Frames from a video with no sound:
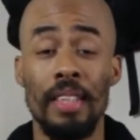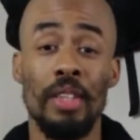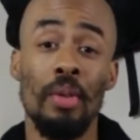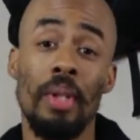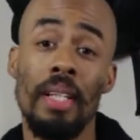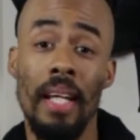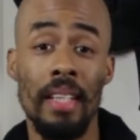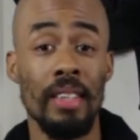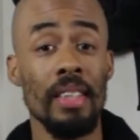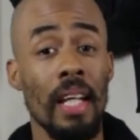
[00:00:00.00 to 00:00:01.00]
So the
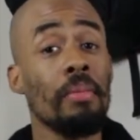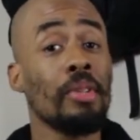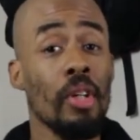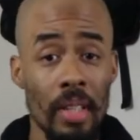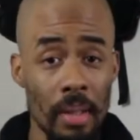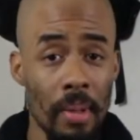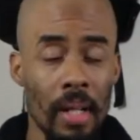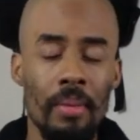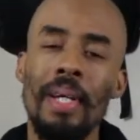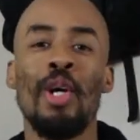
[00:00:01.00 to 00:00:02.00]
dancers that I'm talking
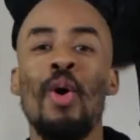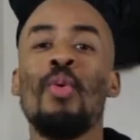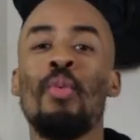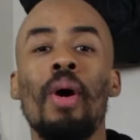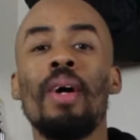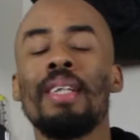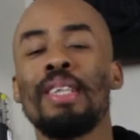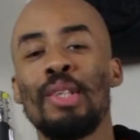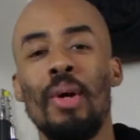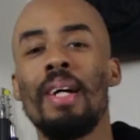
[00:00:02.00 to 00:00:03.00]
about, don't worry,
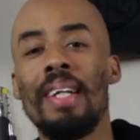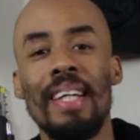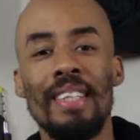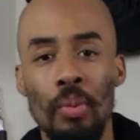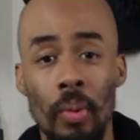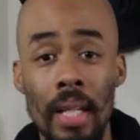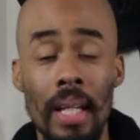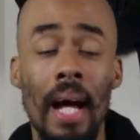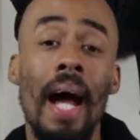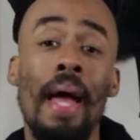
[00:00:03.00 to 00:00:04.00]
starting next
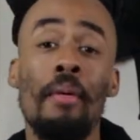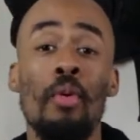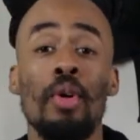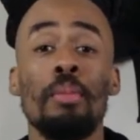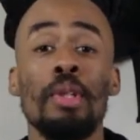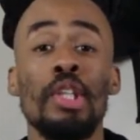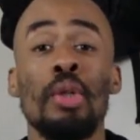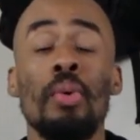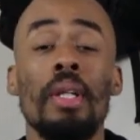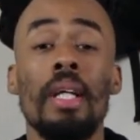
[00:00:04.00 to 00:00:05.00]
week, I am going to be
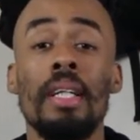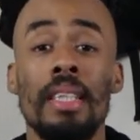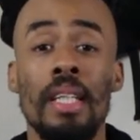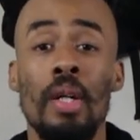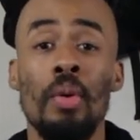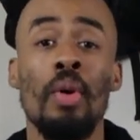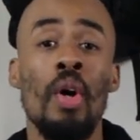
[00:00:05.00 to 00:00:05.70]
showing love to them